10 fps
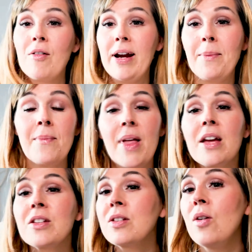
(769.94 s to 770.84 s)
All right,
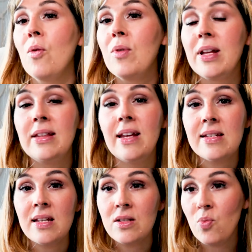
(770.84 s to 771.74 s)
so
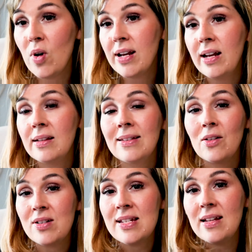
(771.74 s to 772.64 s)
this is what it
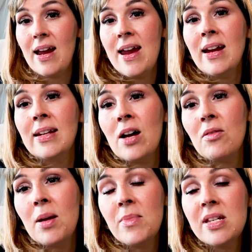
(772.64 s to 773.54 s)
looks like.
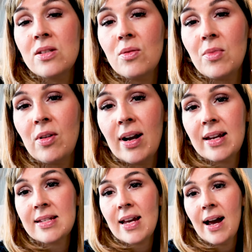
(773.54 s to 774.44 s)
Now let me zoom you
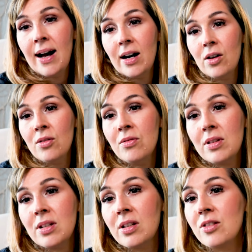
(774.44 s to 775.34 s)
guys
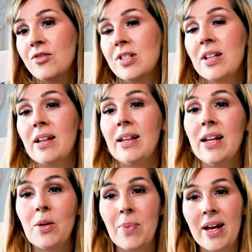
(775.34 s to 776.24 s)
out just a
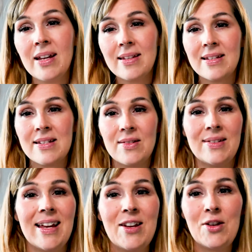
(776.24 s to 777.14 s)
little bit
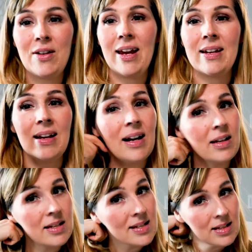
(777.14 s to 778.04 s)
so that you can
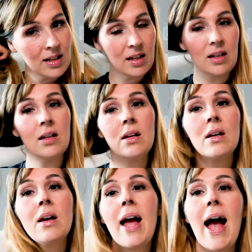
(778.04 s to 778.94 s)
kind of see
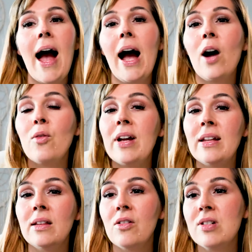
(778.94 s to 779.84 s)
how
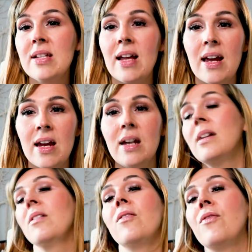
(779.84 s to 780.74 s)
it looks like
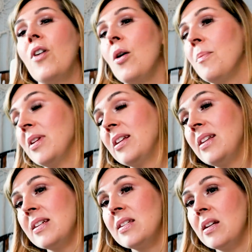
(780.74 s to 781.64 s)
from the
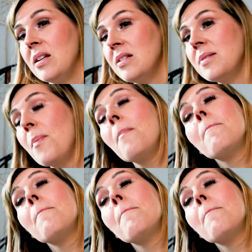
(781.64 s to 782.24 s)
distance.